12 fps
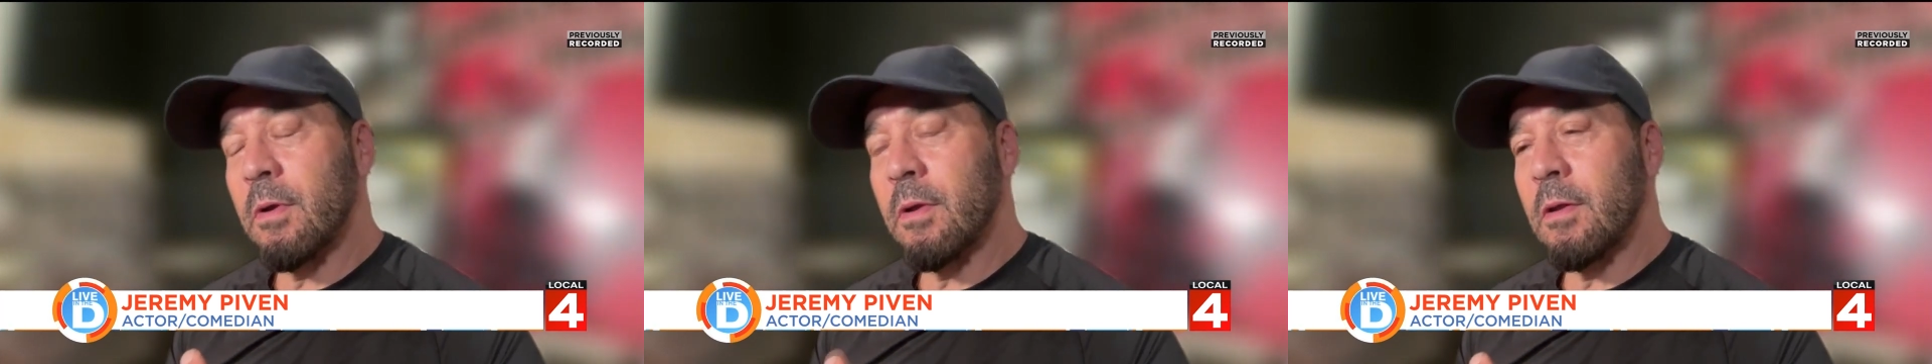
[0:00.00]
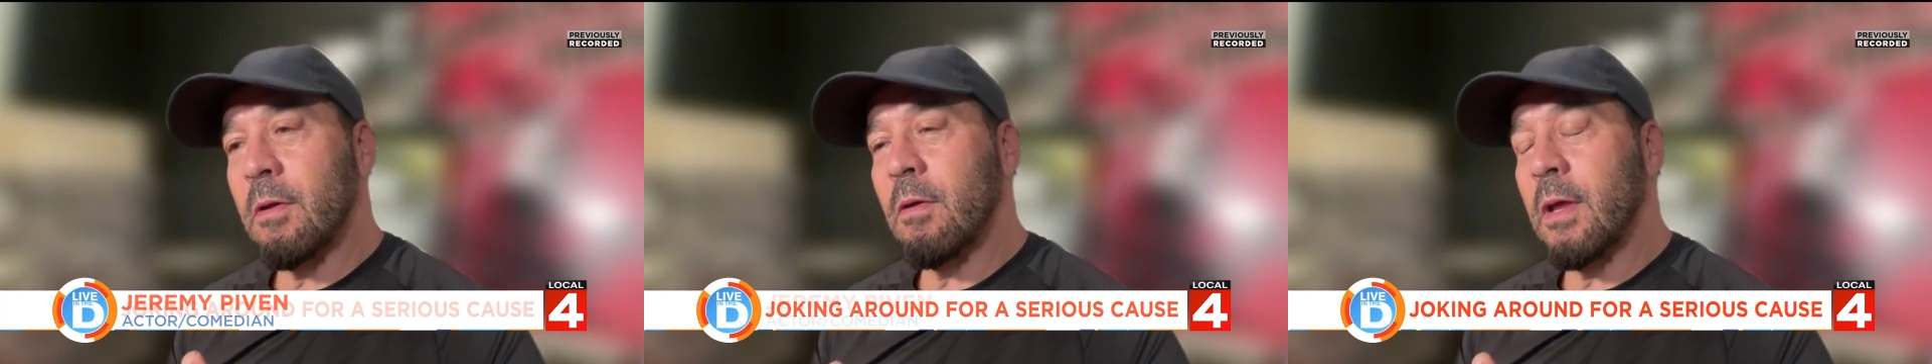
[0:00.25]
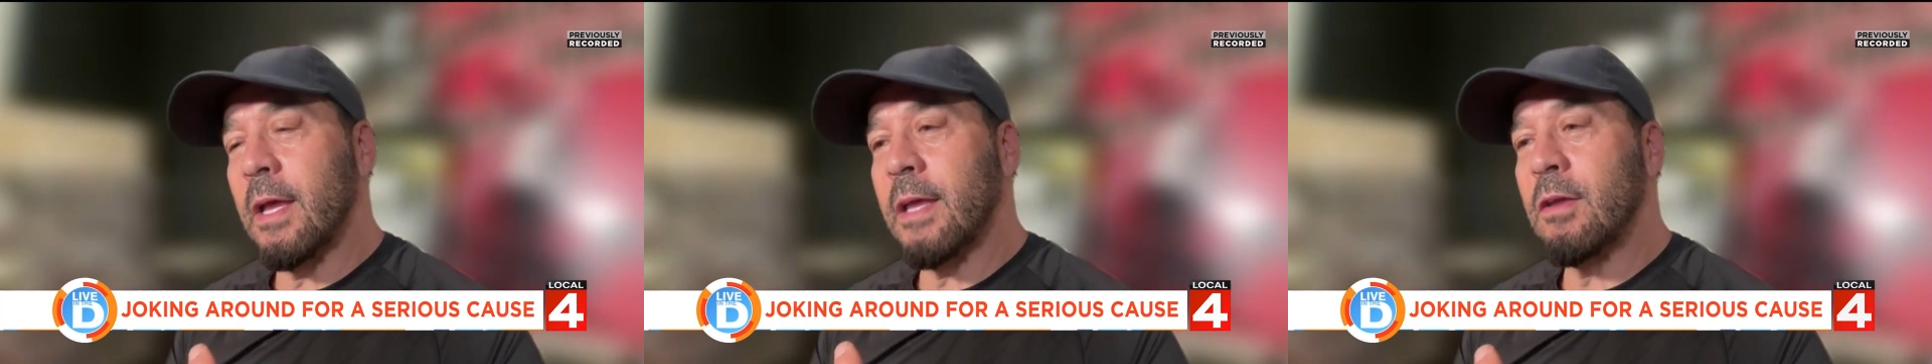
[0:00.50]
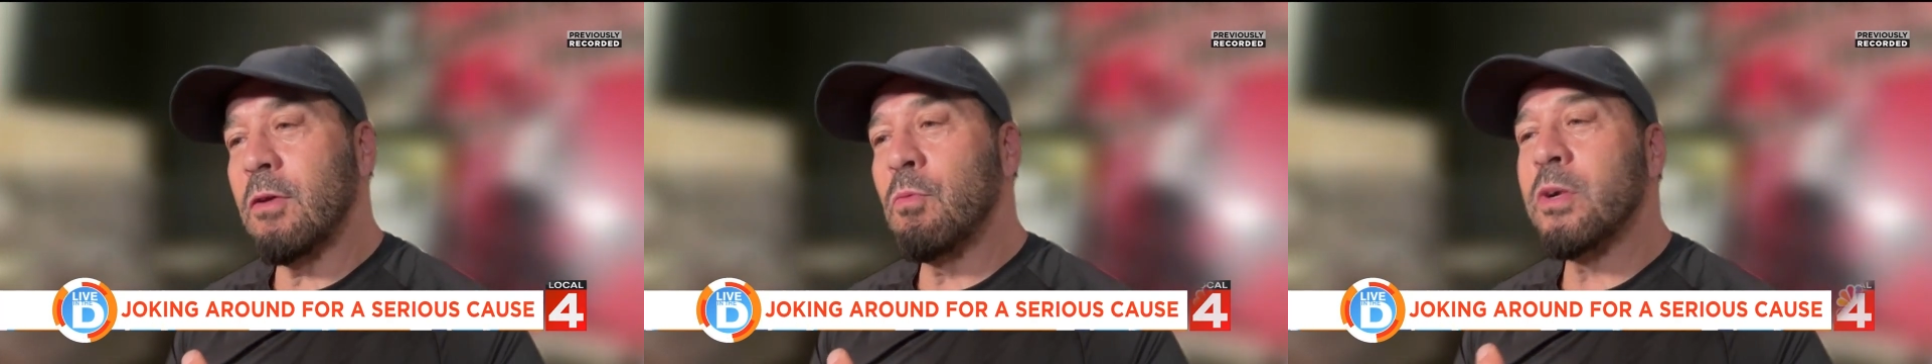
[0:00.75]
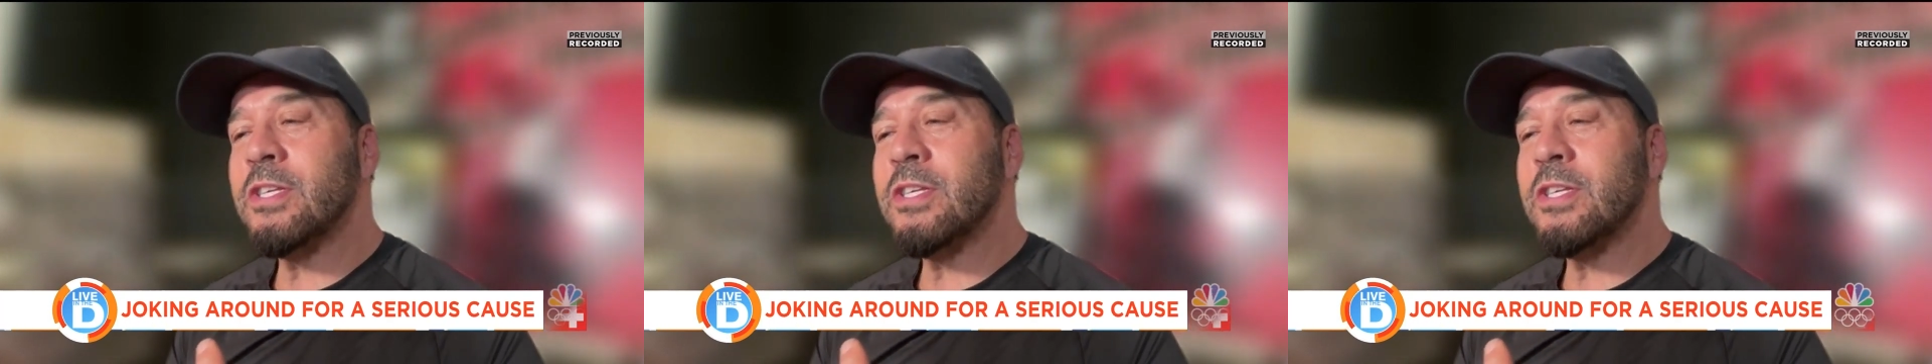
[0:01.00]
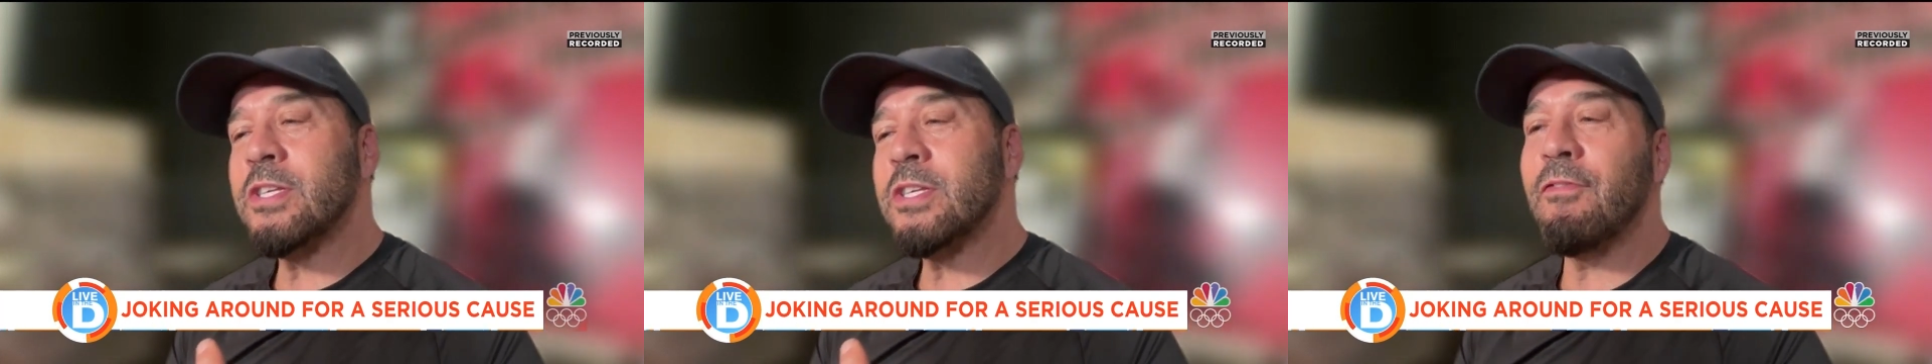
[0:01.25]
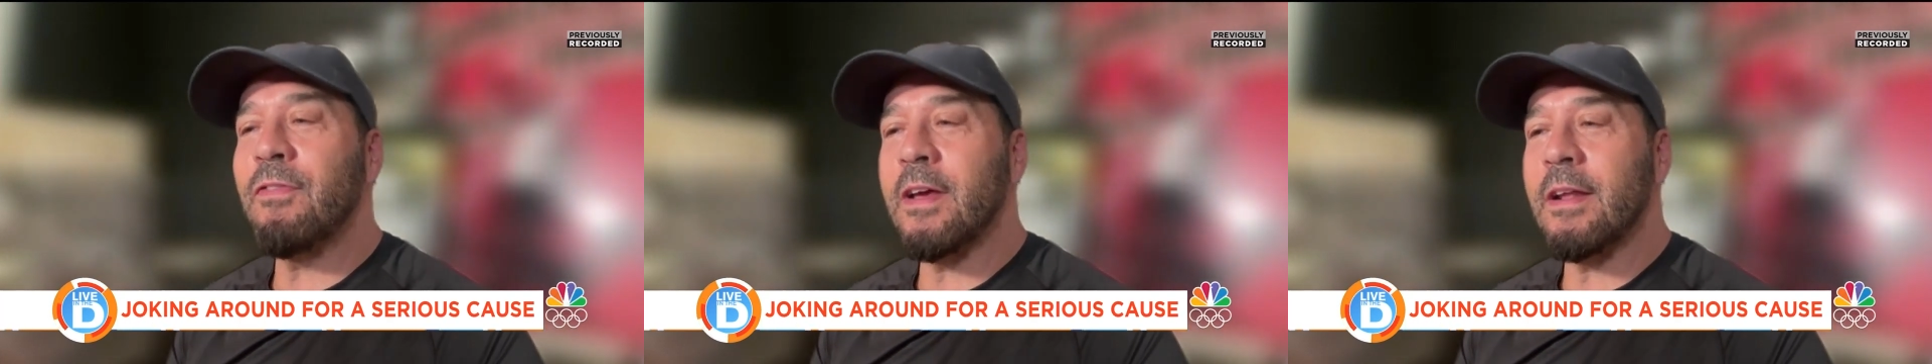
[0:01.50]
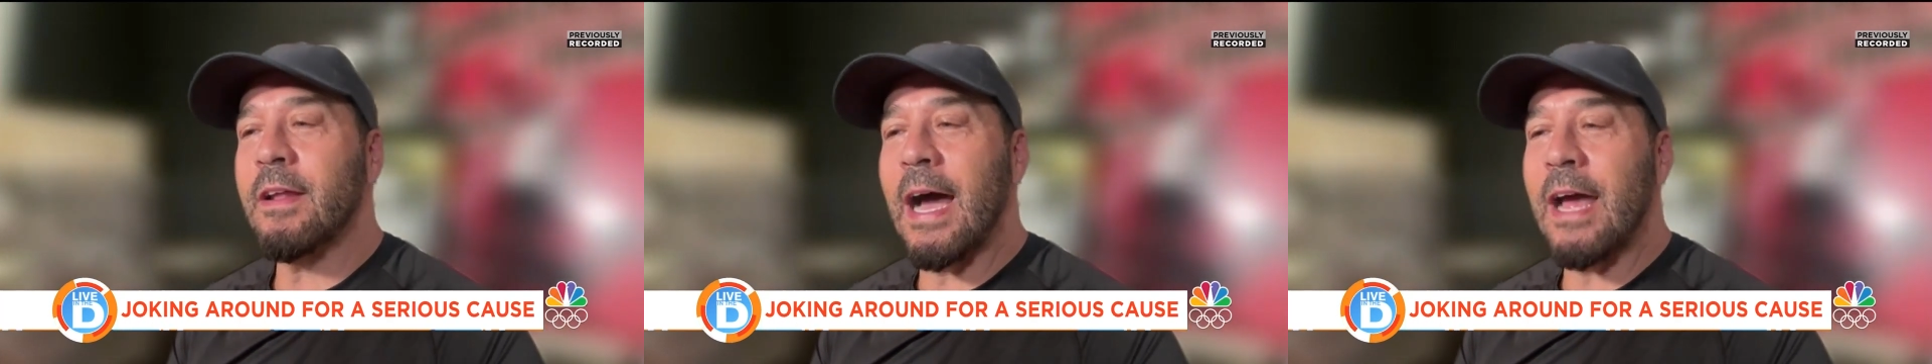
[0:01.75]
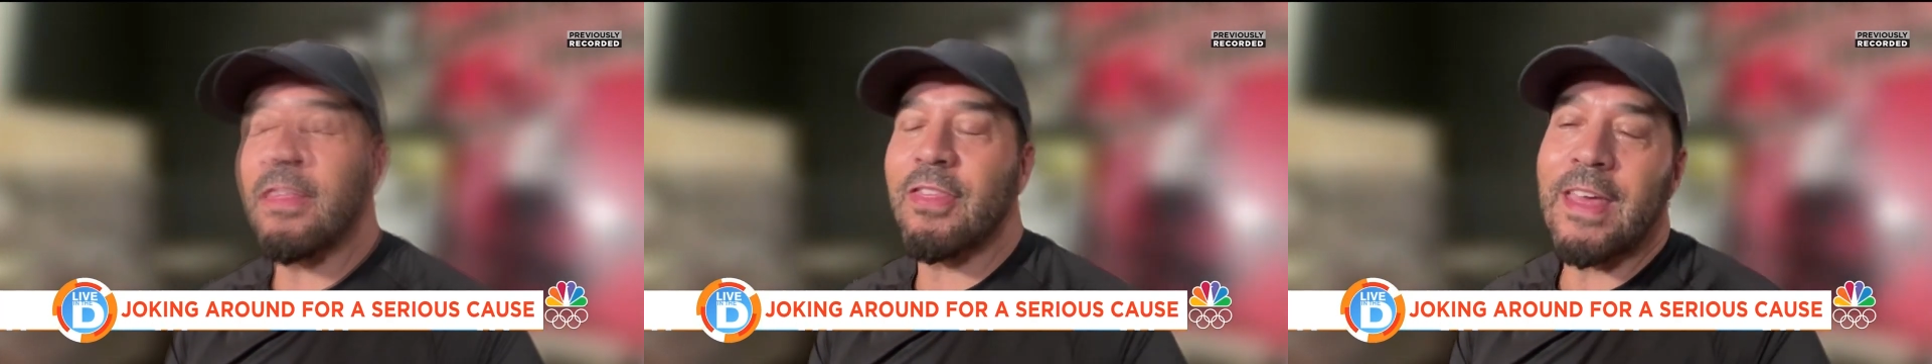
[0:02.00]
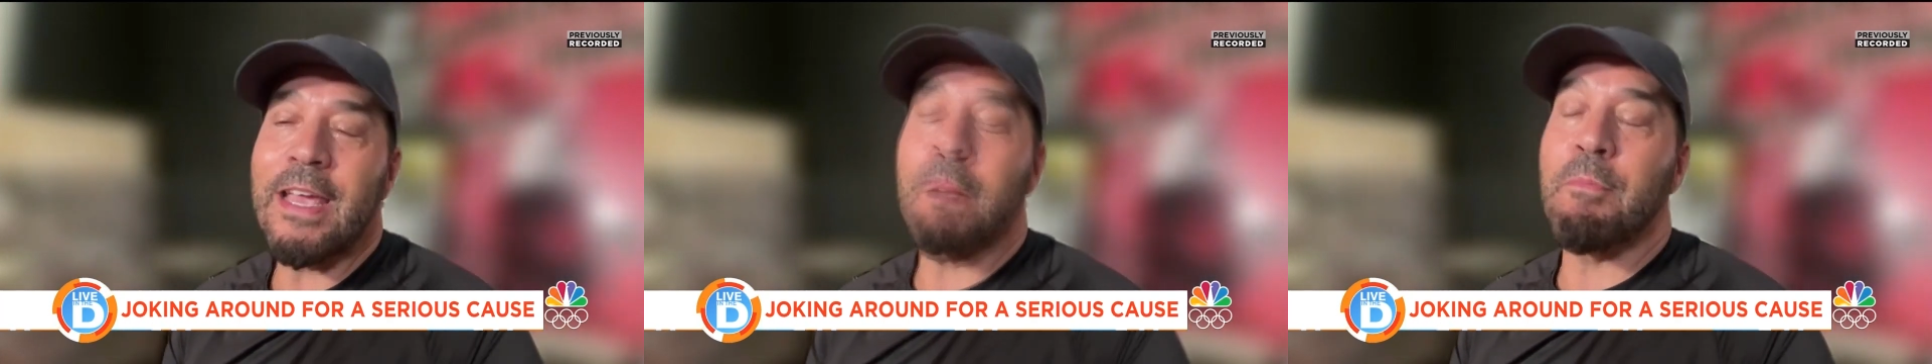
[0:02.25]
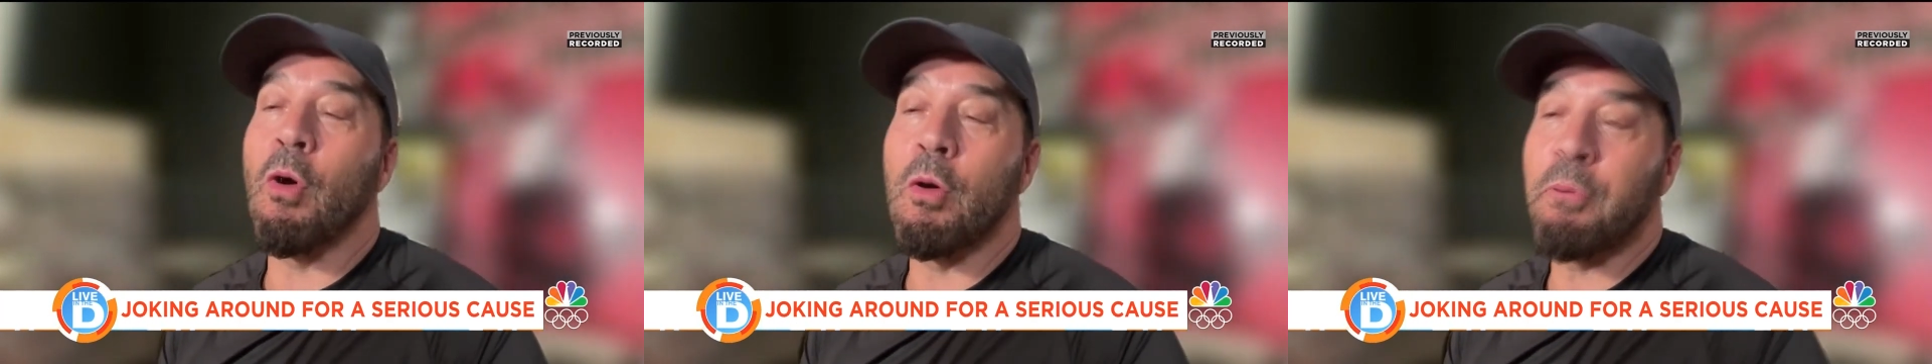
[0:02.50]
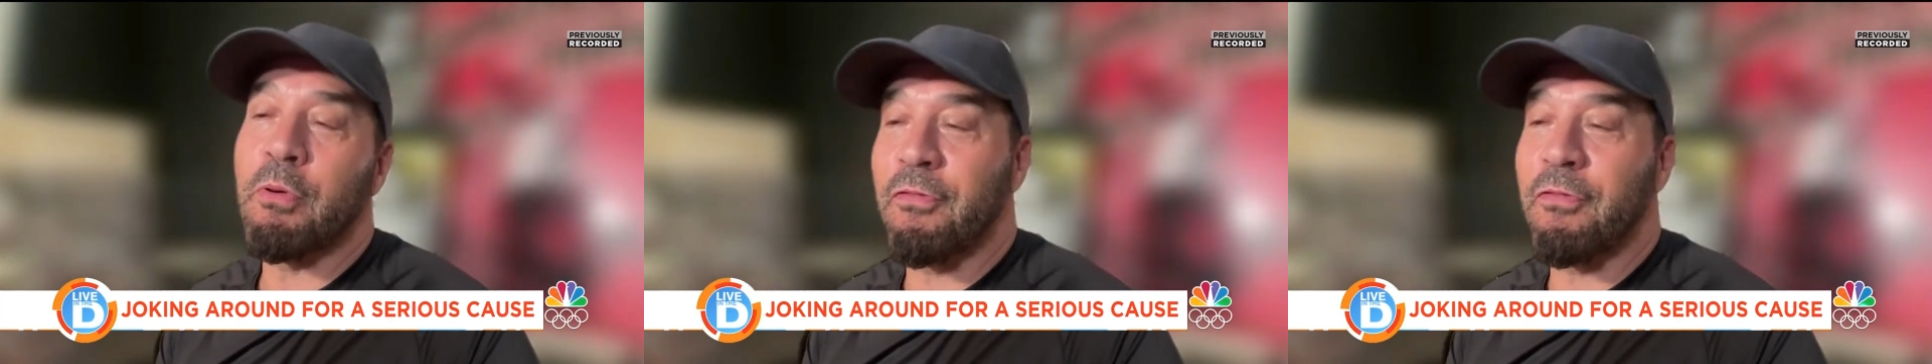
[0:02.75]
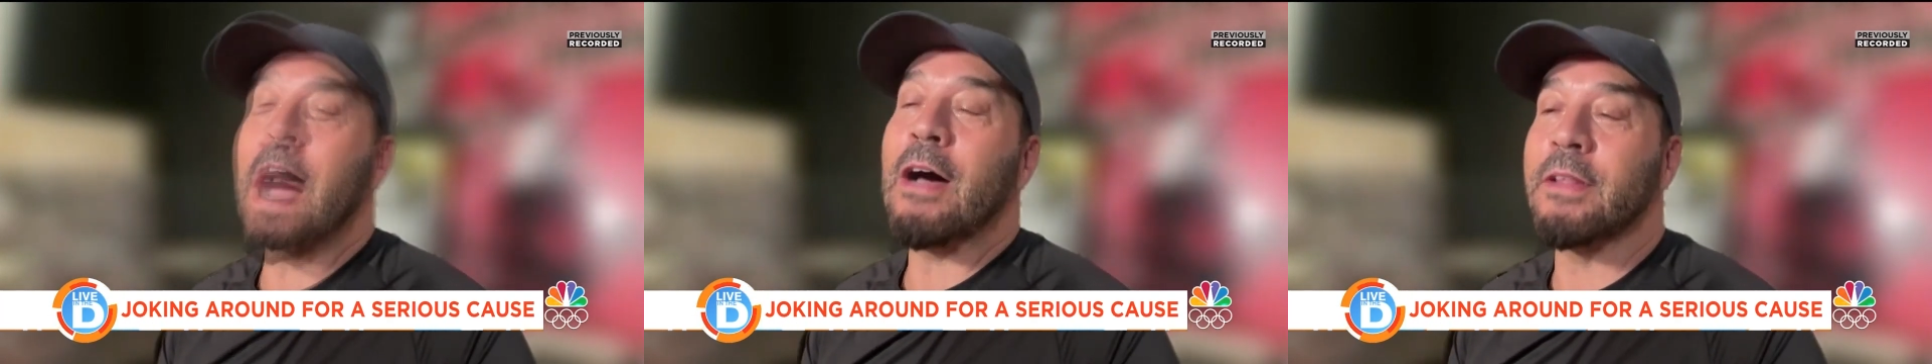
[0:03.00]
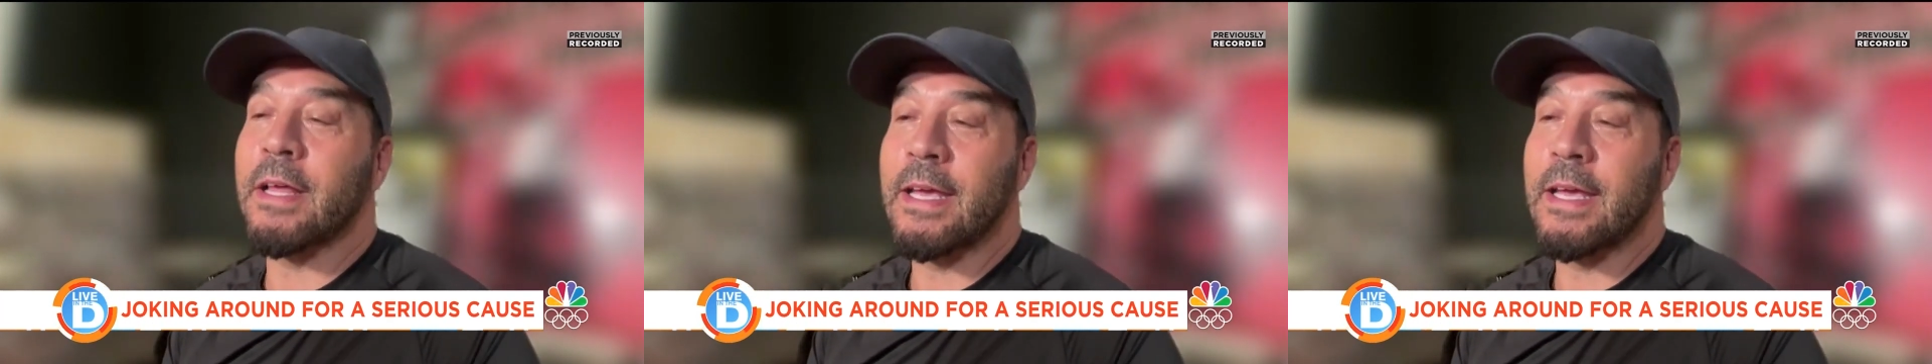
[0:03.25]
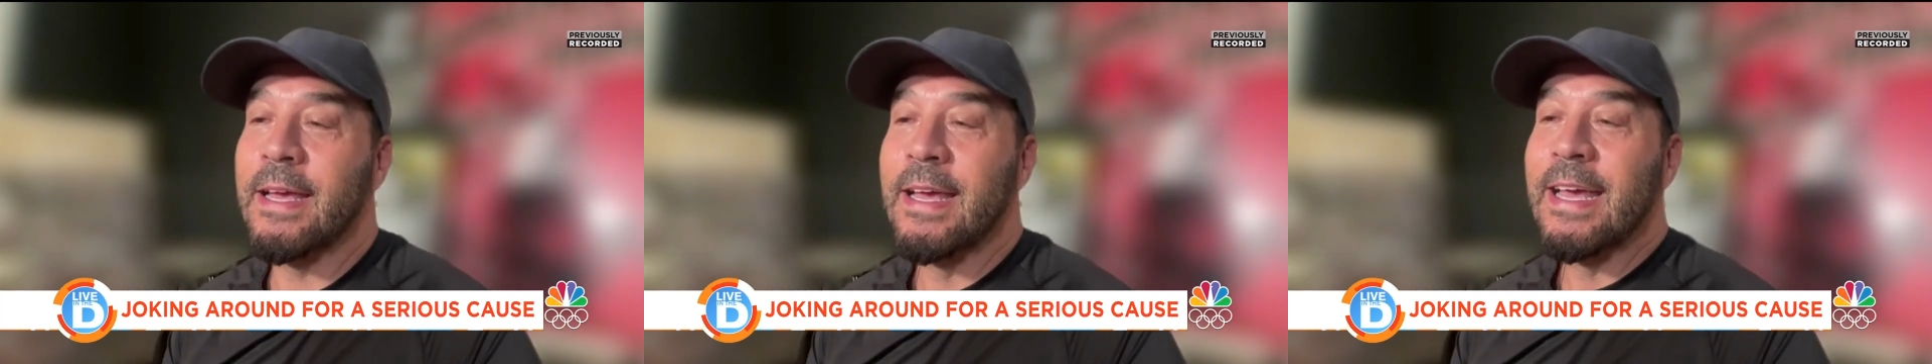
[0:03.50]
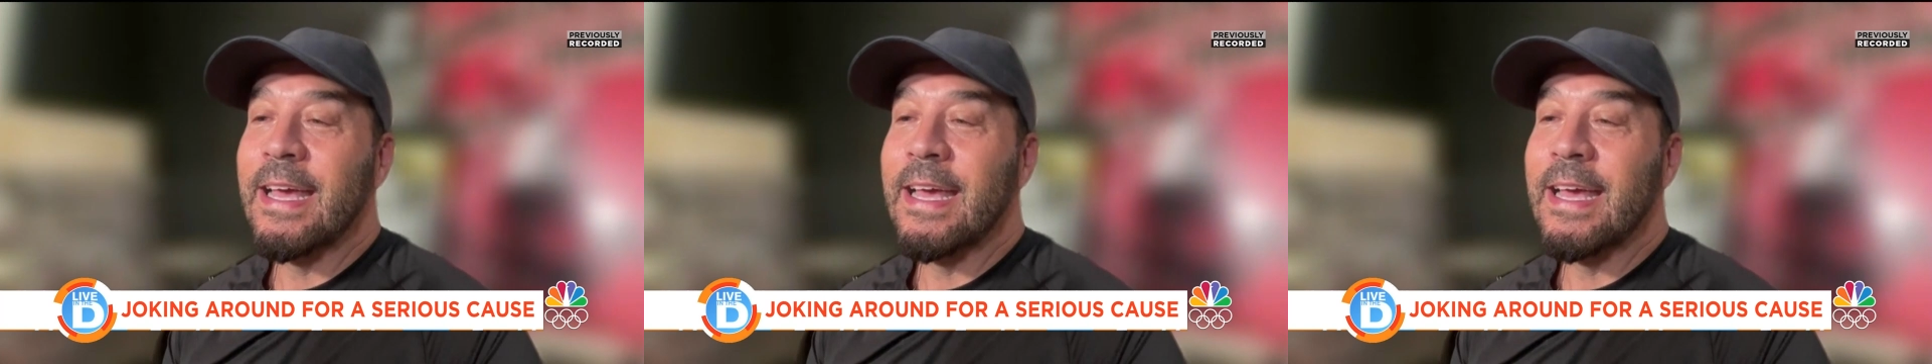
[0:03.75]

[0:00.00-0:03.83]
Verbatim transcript: you receive it, I think, more profoundly